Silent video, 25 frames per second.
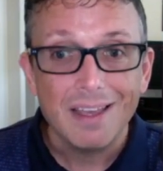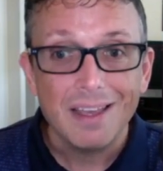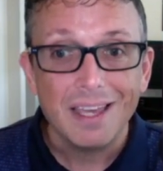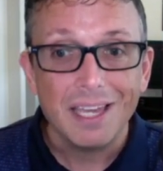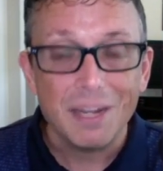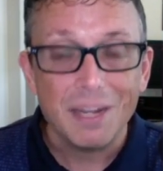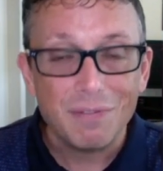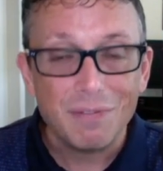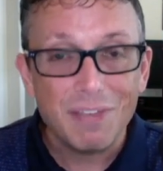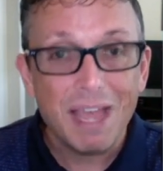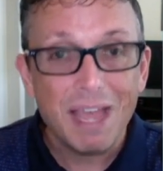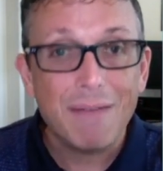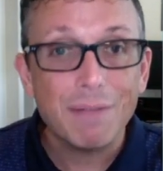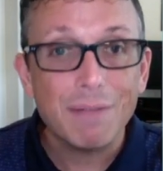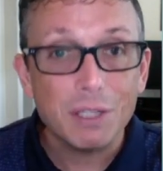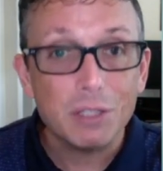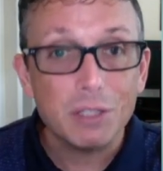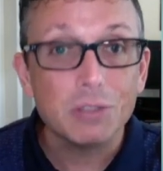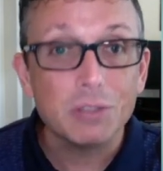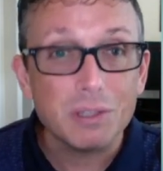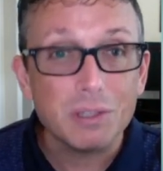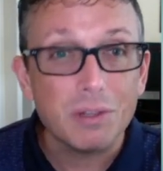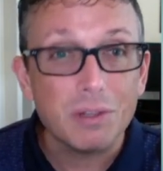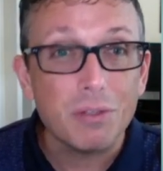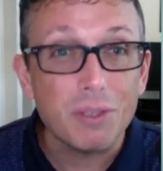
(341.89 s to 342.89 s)
And if they haven't
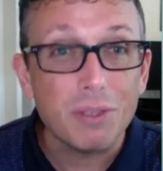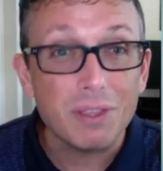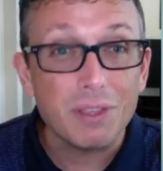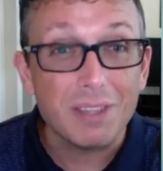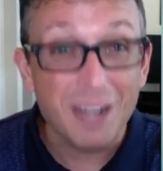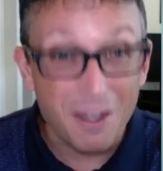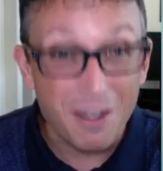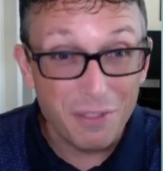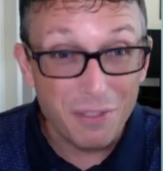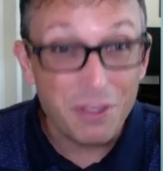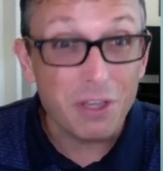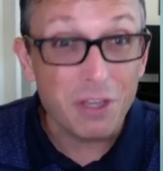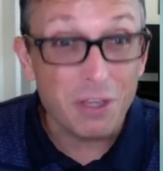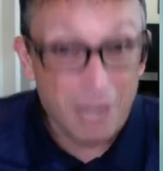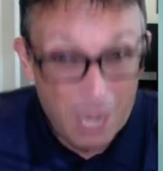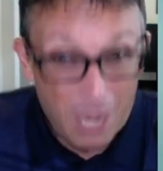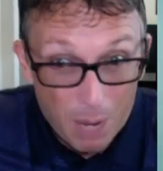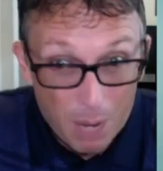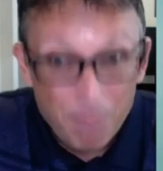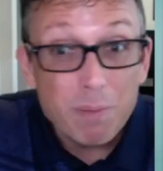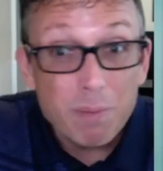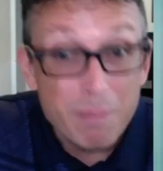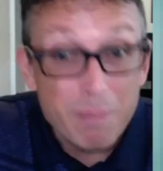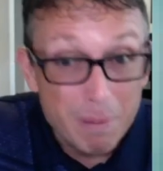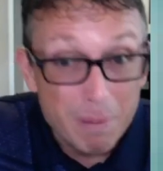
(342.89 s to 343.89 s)
looked at the thing that I think could
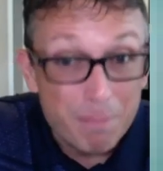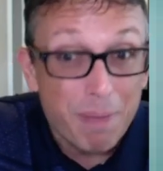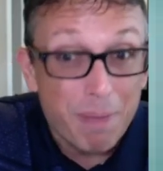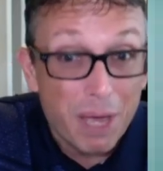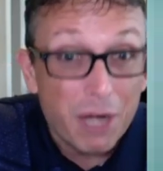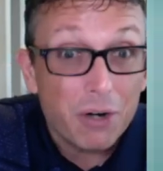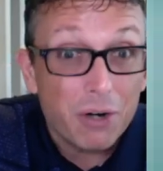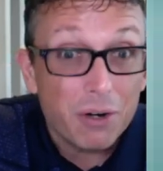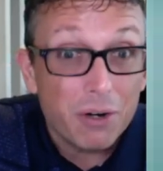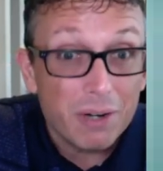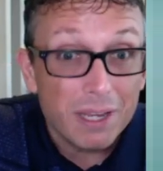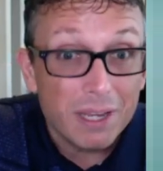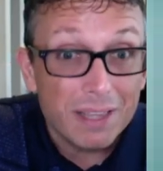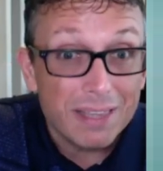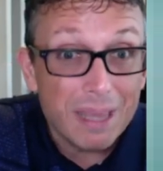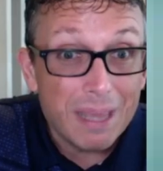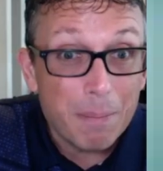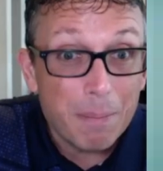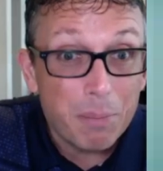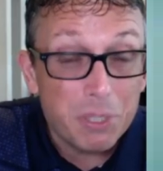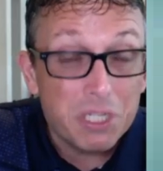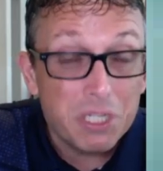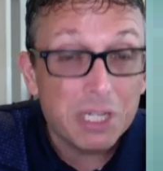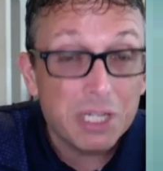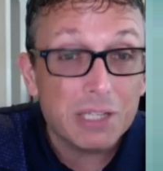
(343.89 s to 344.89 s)
help them be better in
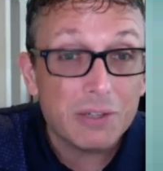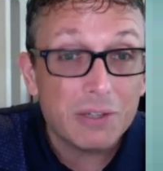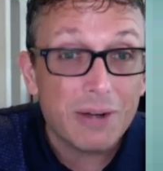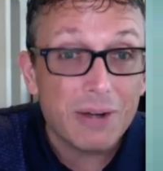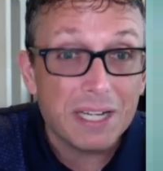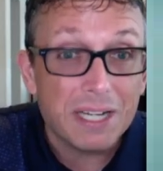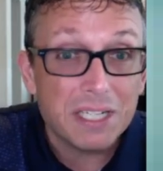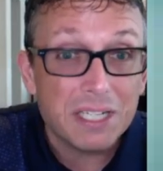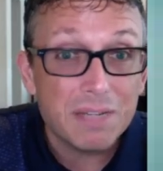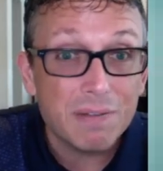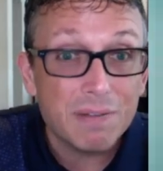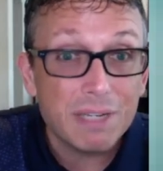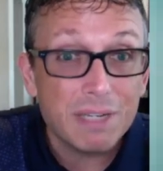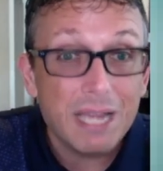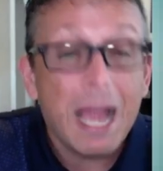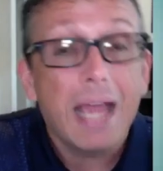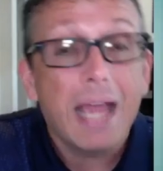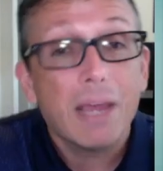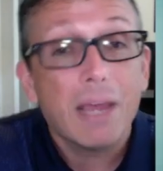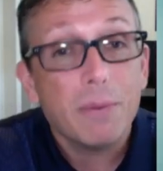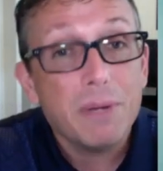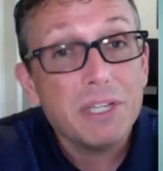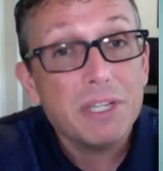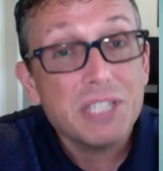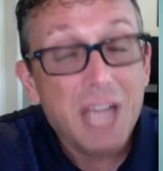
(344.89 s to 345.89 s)
that particular activity, I
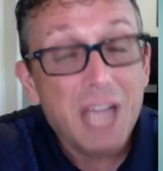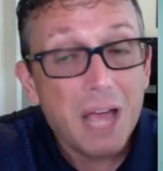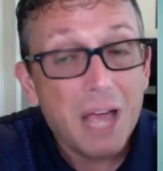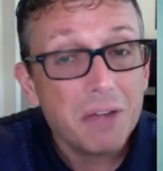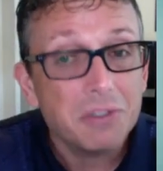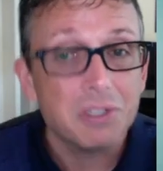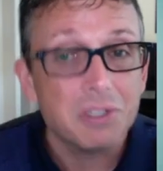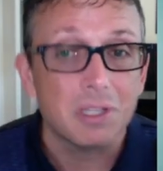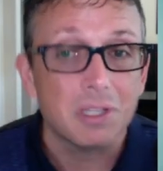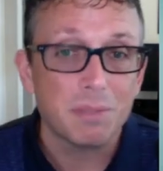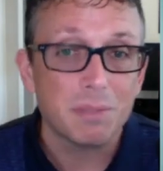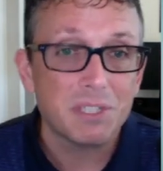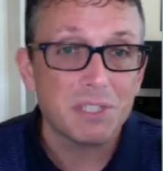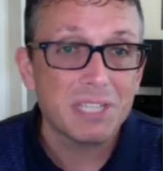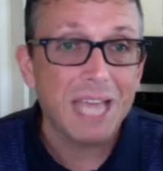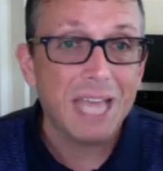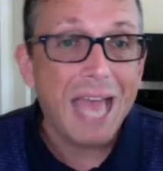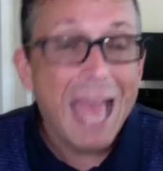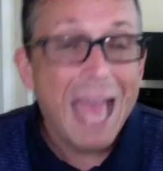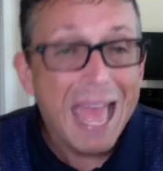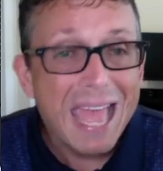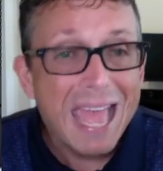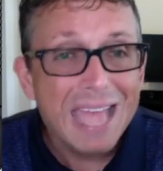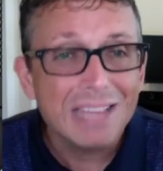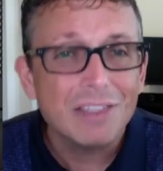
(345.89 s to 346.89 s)
can reach out to them and say,
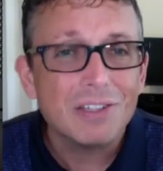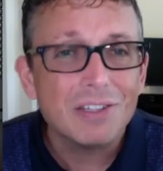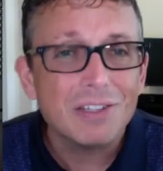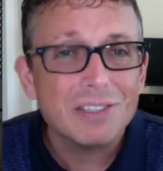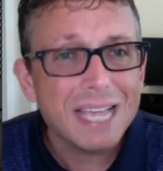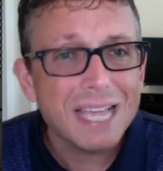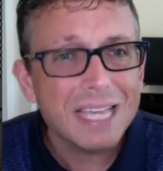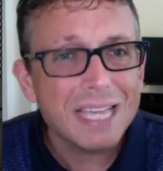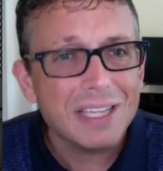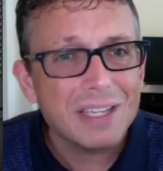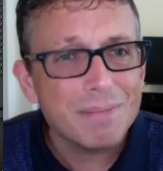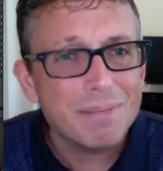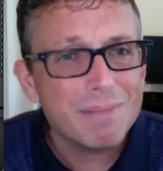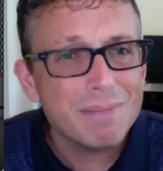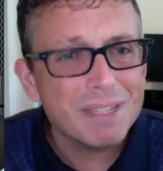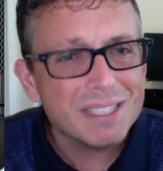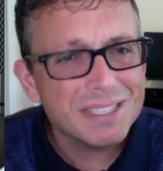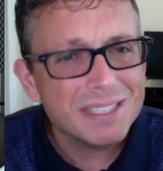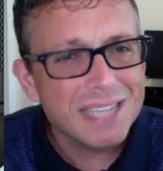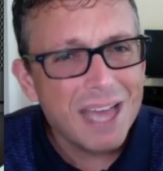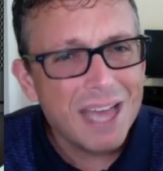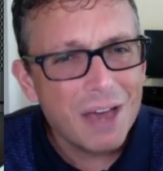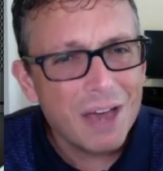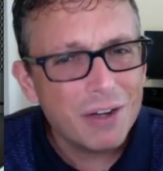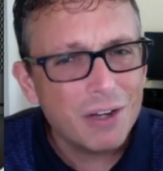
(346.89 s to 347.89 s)
hey, it looks like you
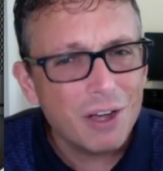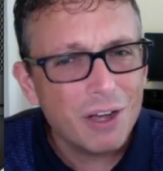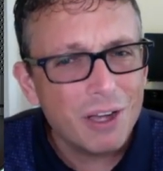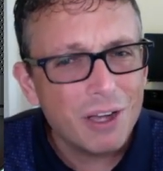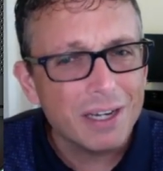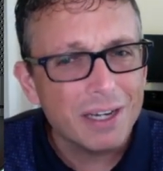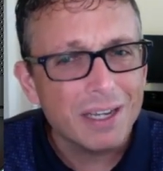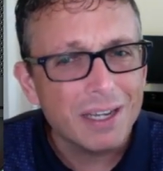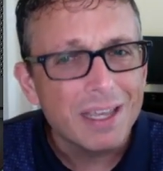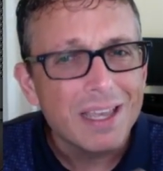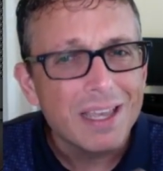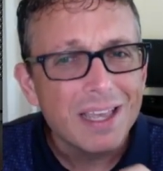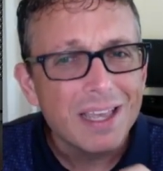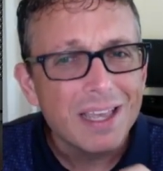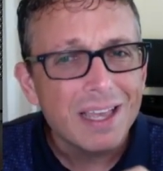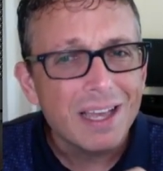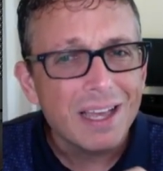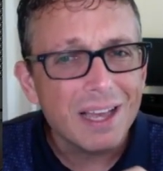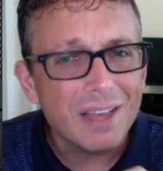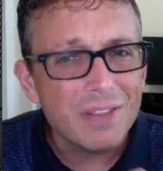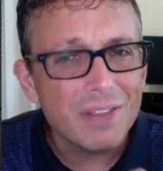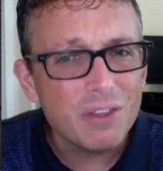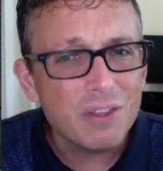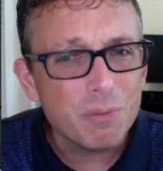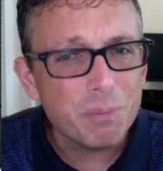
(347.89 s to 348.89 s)
missed out on
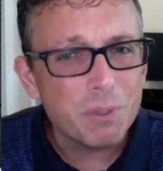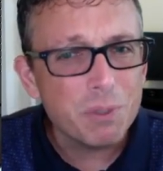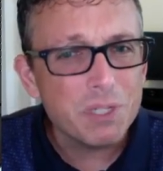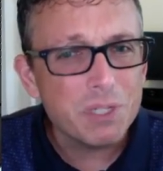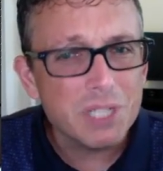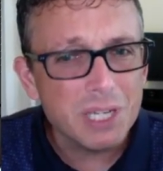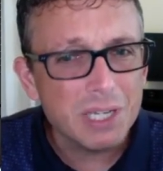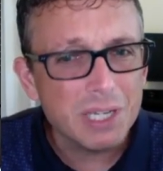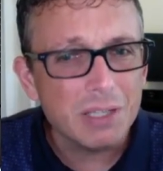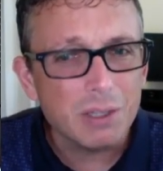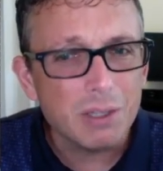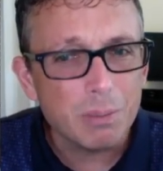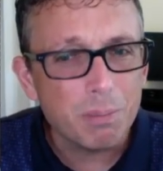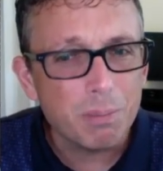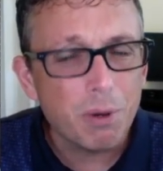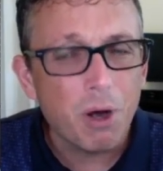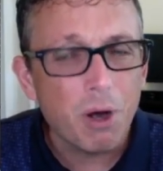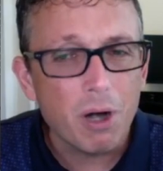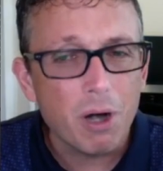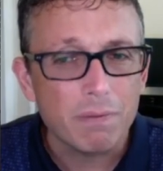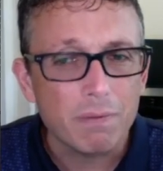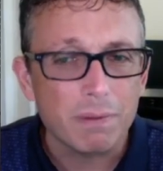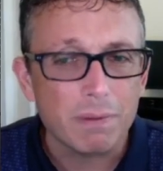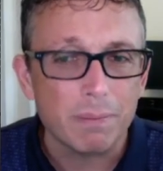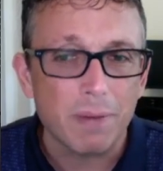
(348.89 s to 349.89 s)
this particular
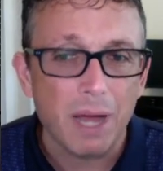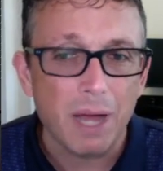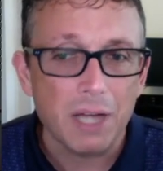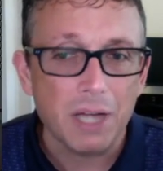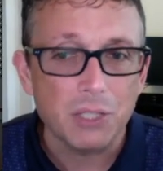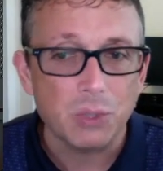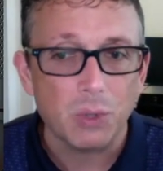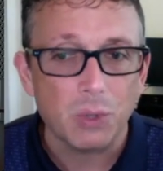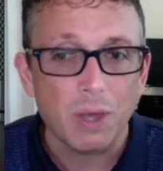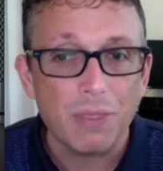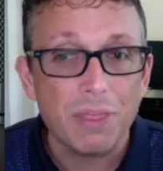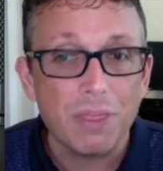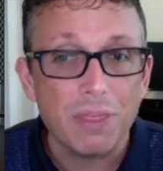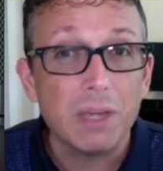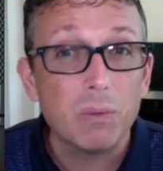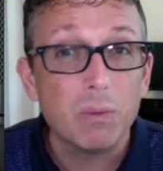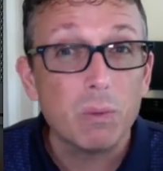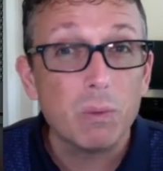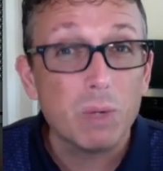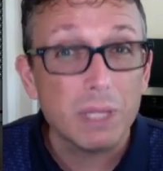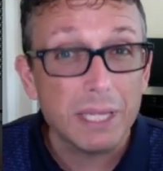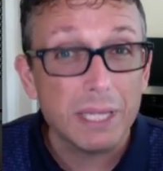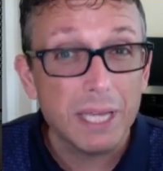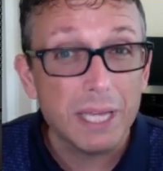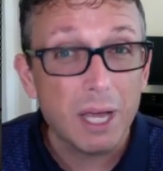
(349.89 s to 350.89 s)
part of the module. I think it
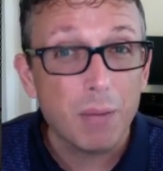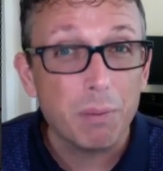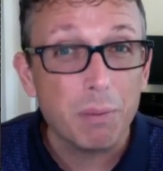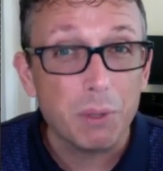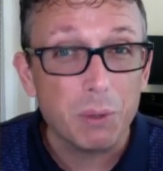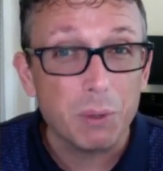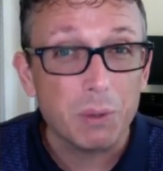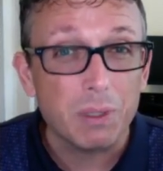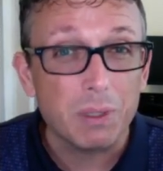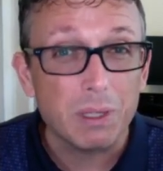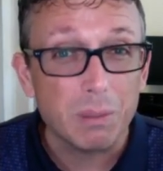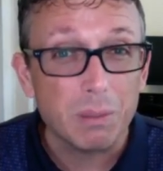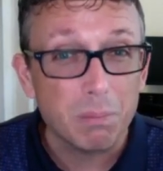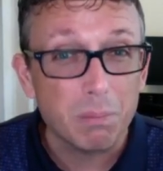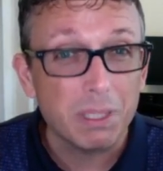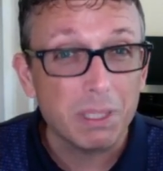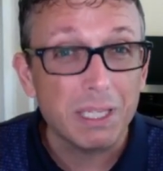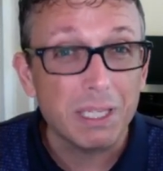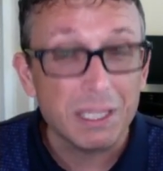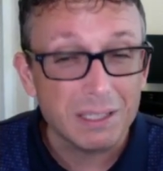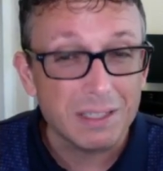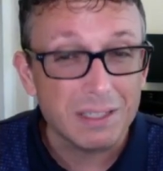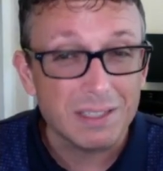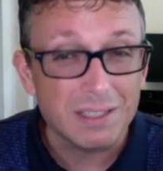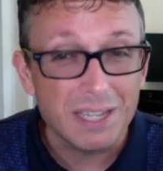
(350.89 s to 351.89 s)
really helped you in
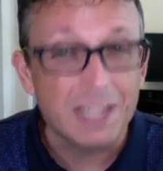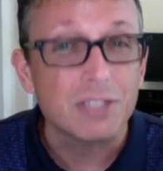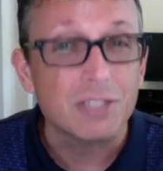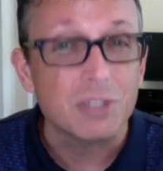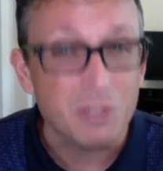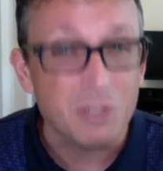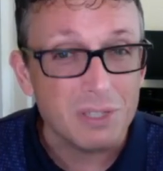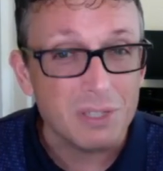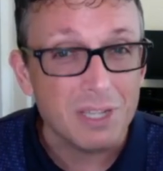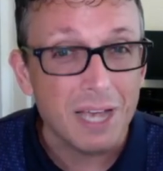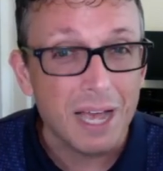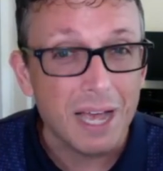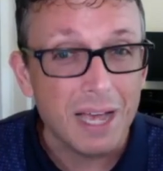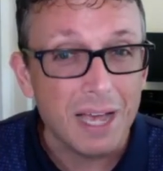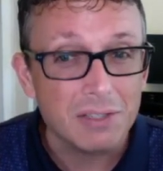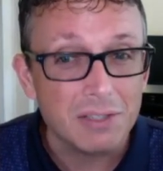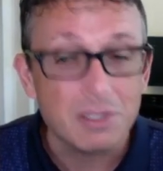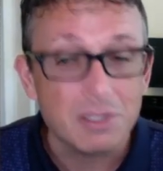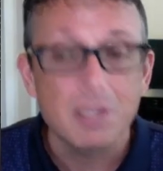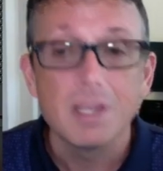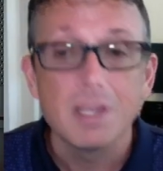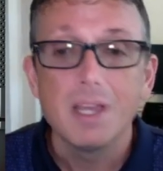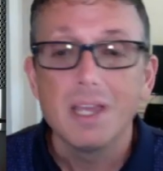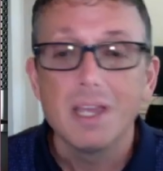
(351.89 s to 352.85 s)
completing this exercise.